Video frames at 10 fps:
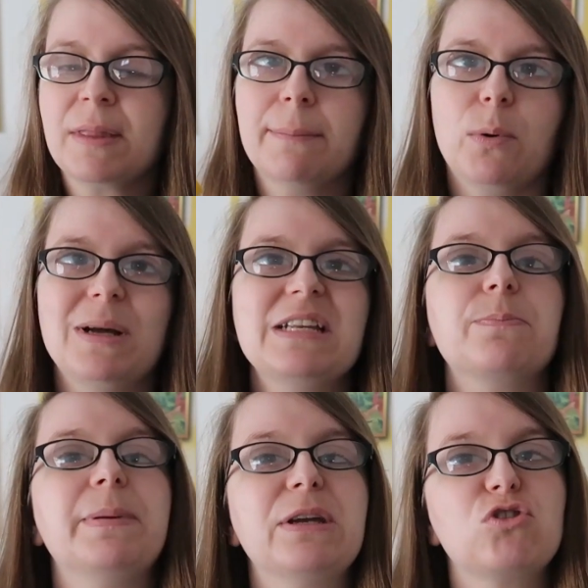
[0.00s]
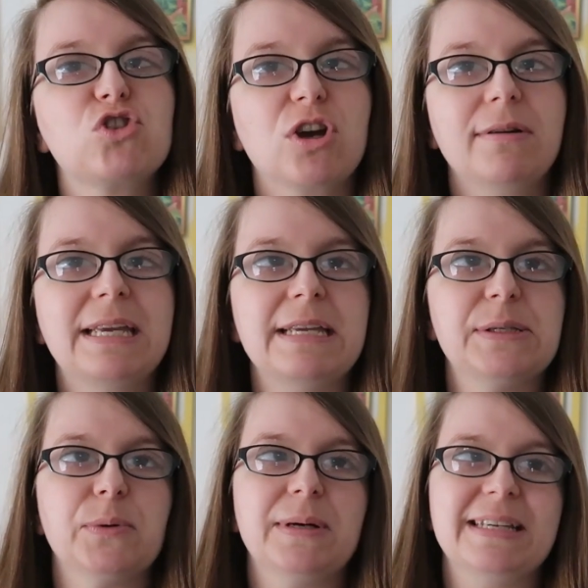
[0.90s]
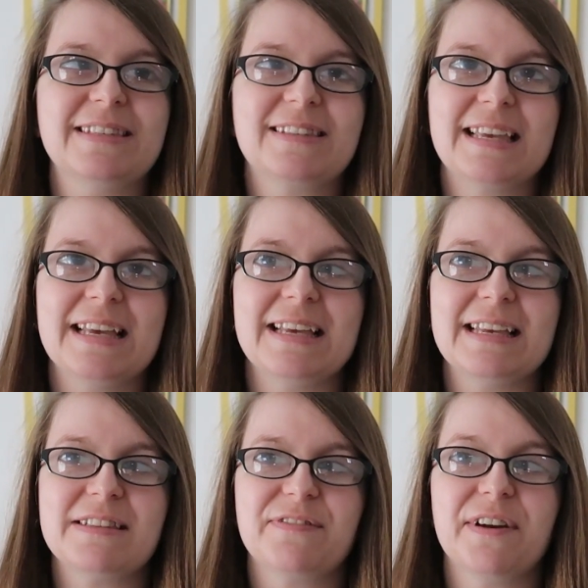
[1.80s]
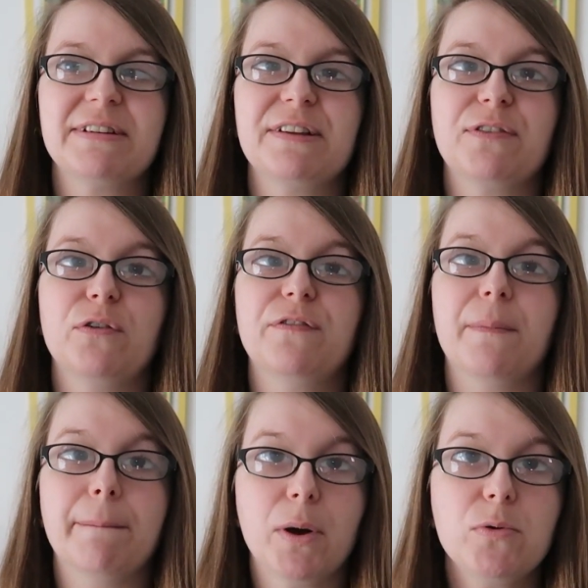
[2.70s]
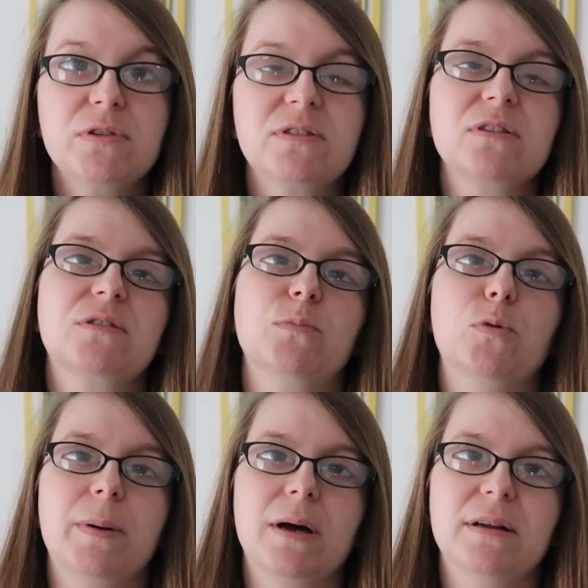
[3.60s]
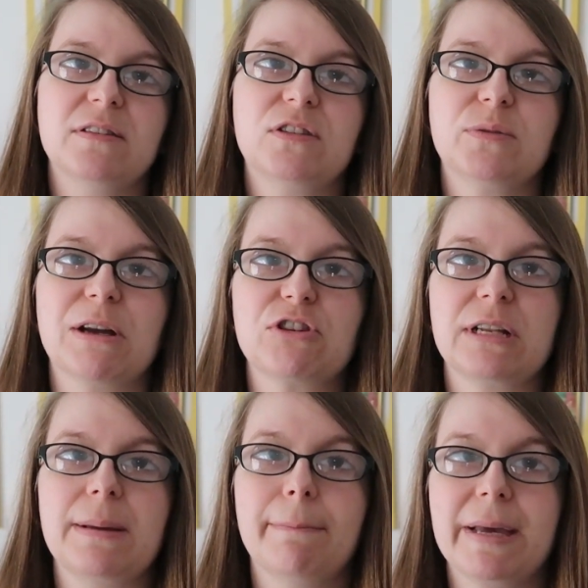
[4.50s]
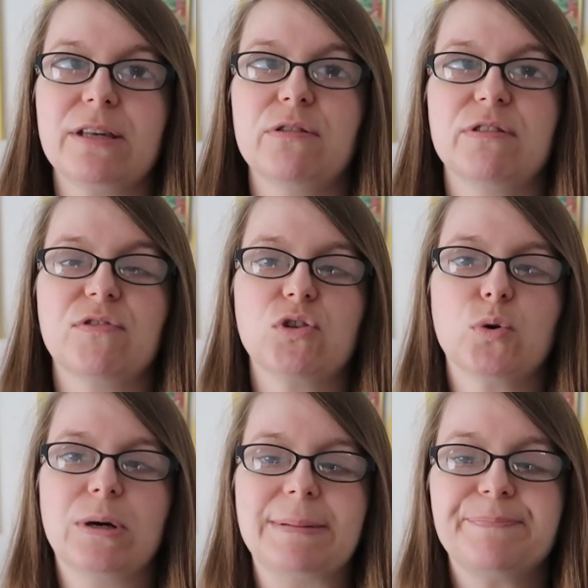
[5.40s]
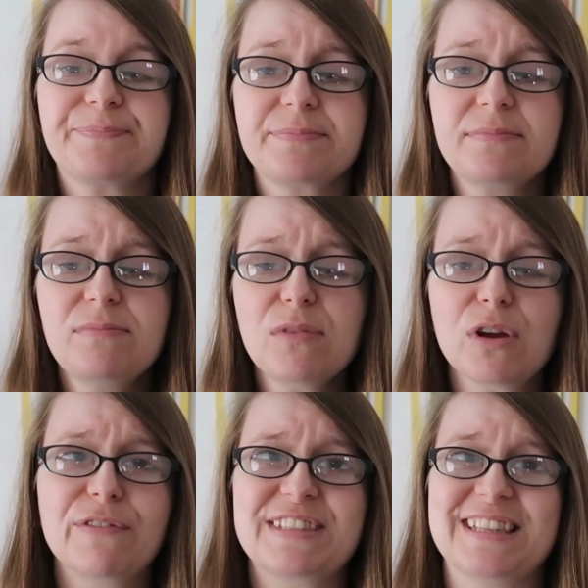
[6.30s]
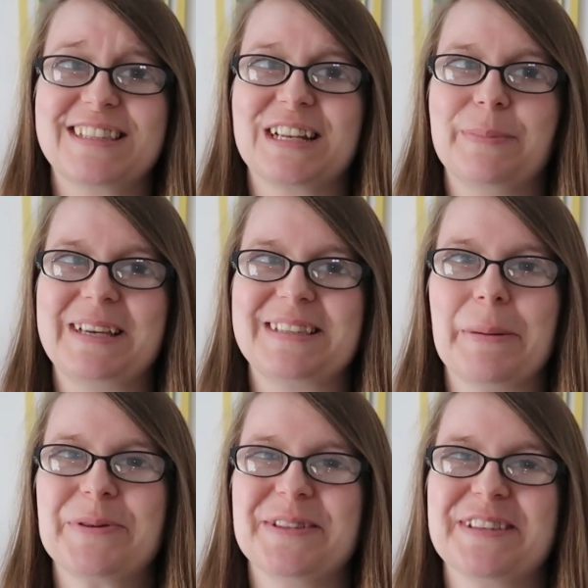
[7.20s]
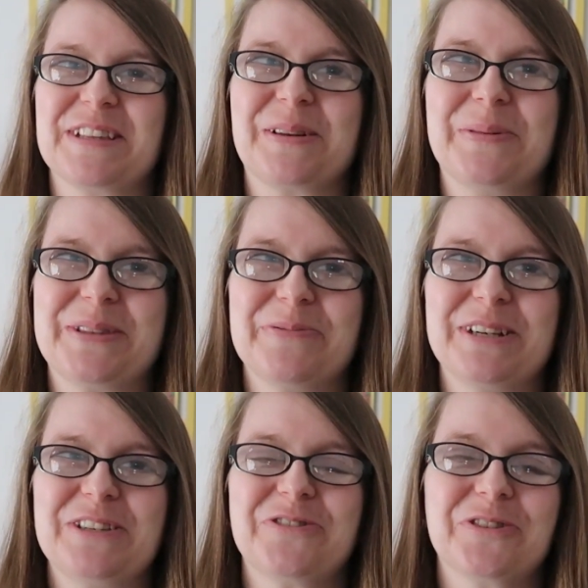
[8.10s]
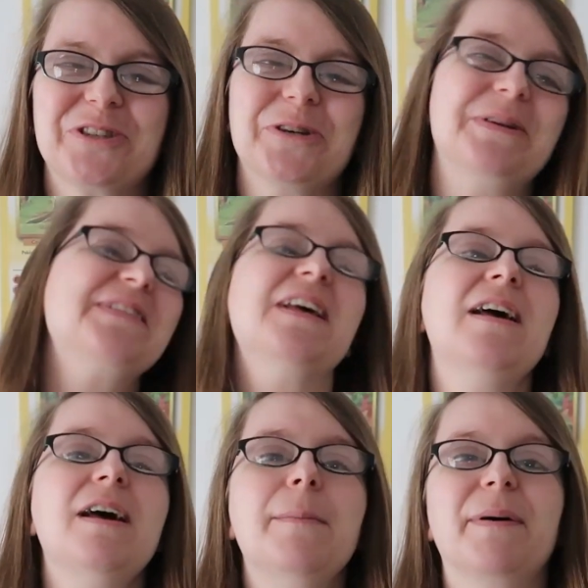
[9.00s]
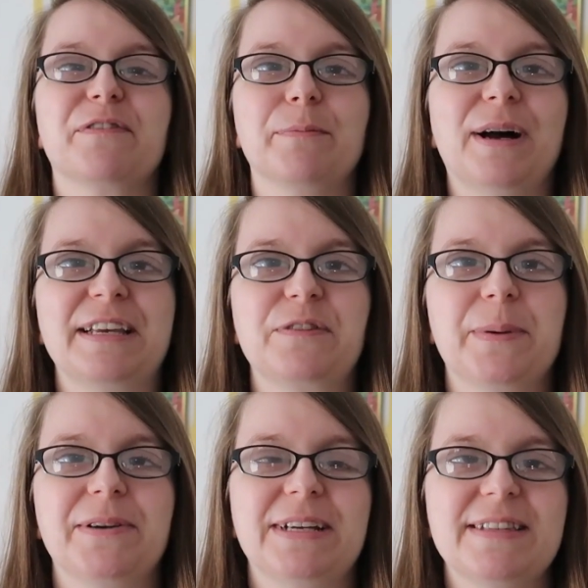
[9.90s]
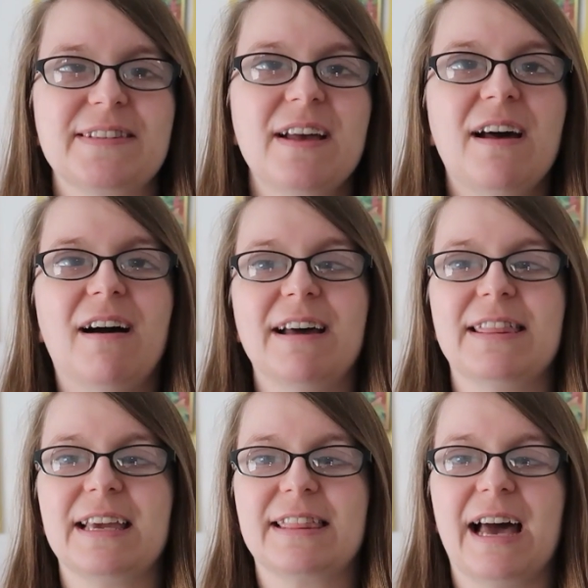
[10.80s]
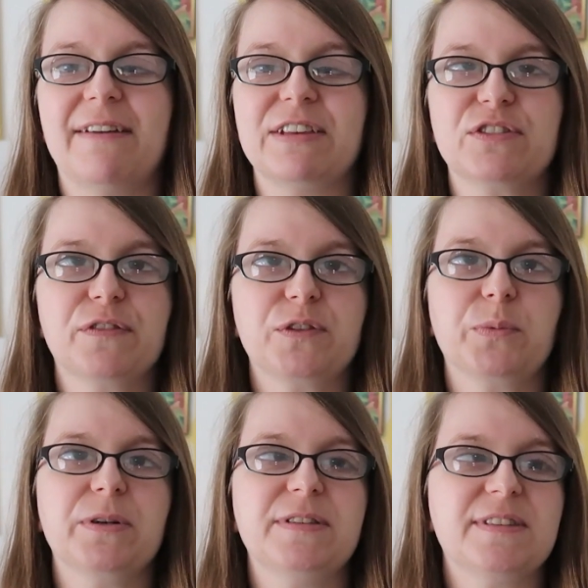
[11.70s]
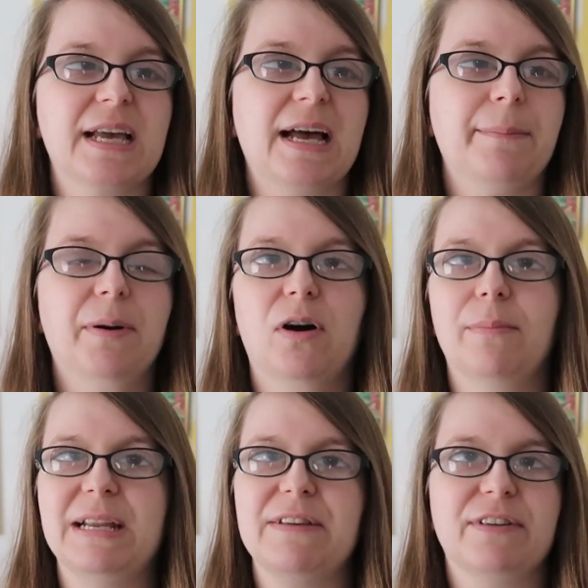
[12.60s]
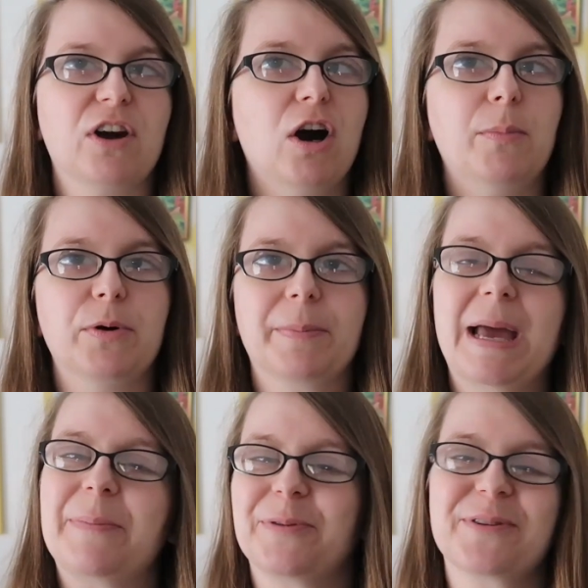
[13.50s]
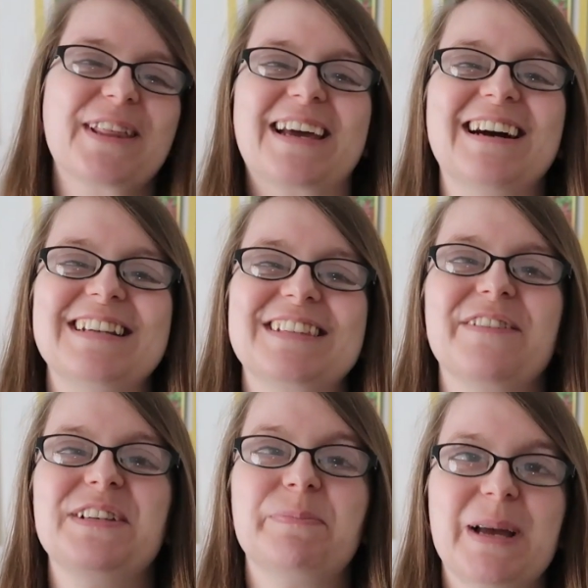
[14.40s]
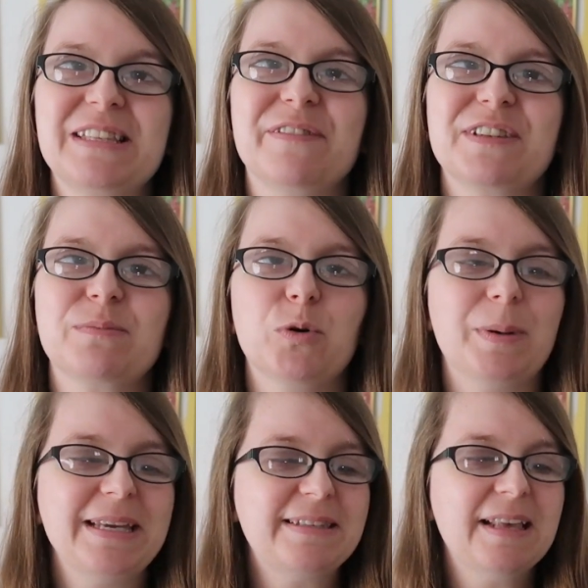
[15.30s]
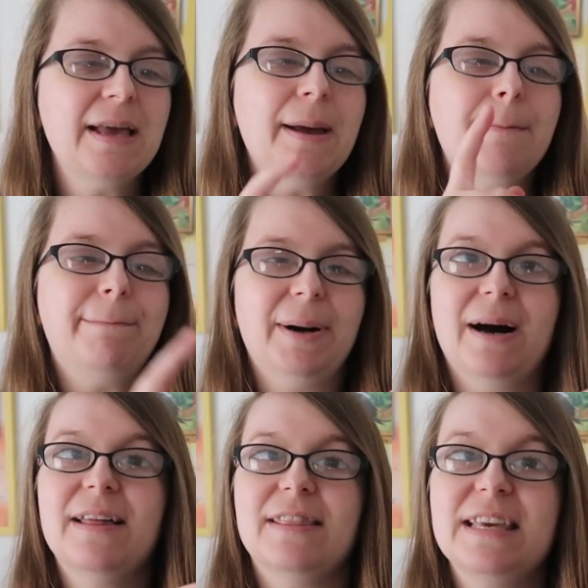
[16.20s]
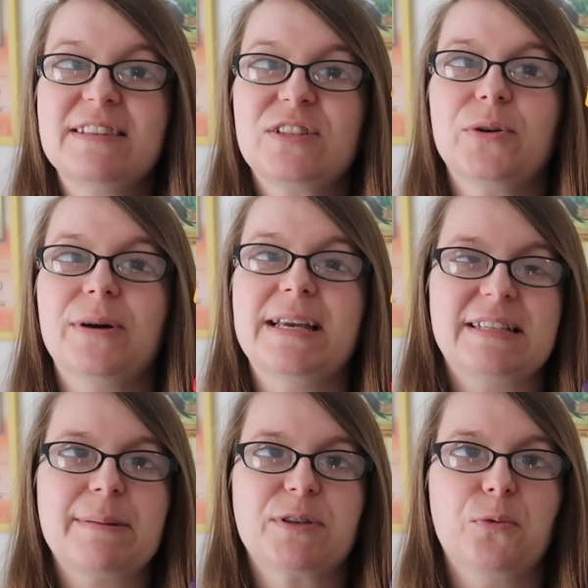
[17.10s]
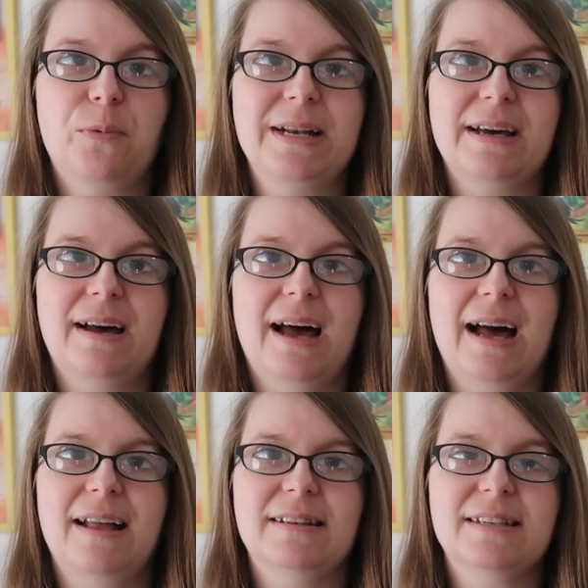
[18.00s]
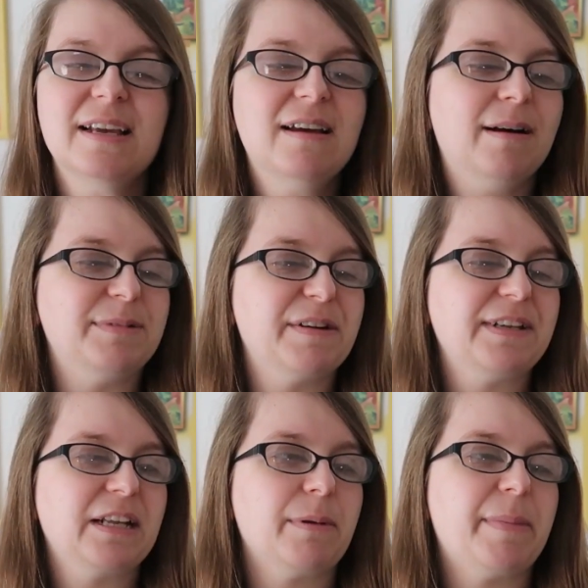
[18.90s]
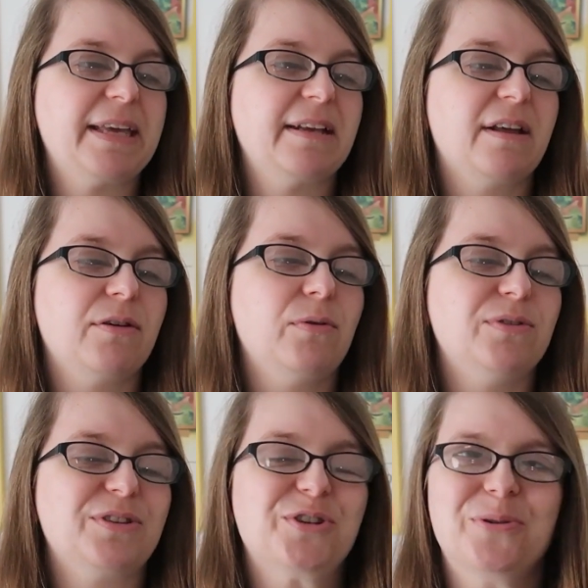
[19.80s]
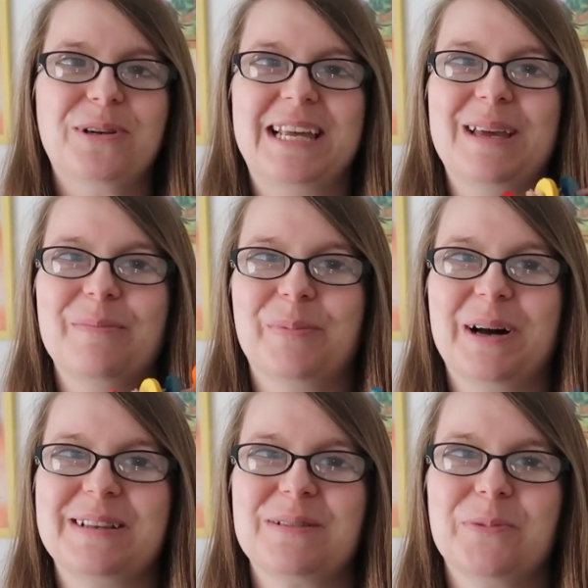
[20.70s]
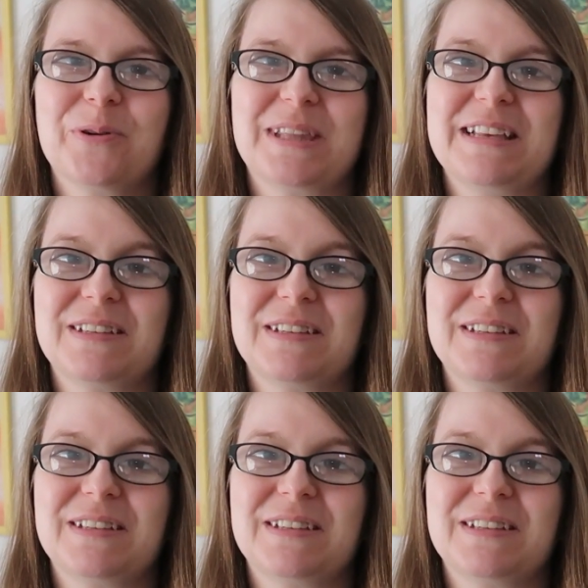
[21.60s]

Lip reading: But when it's big chunky toys, it's very difficult for most small birds to actually make use of the toy. Obviously there's going to be exceptions, there's going to be some really strong chewers, but from my experience I think that having softer woods and palm leaf and cardboard paper and all that kind of stuff is better for small beaks. But this toy is an absolute winner, and I'm definitely going to be making another order shortly and buying some more of these